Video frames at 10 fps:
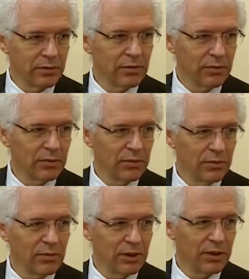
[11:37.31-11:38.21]
Which is
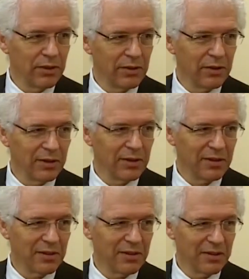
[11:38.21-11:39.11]
pretty with, exceptional uh, in
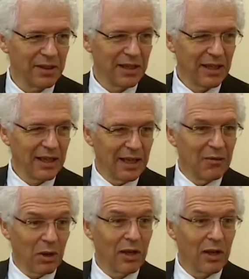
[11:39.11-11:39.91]
itself, I think.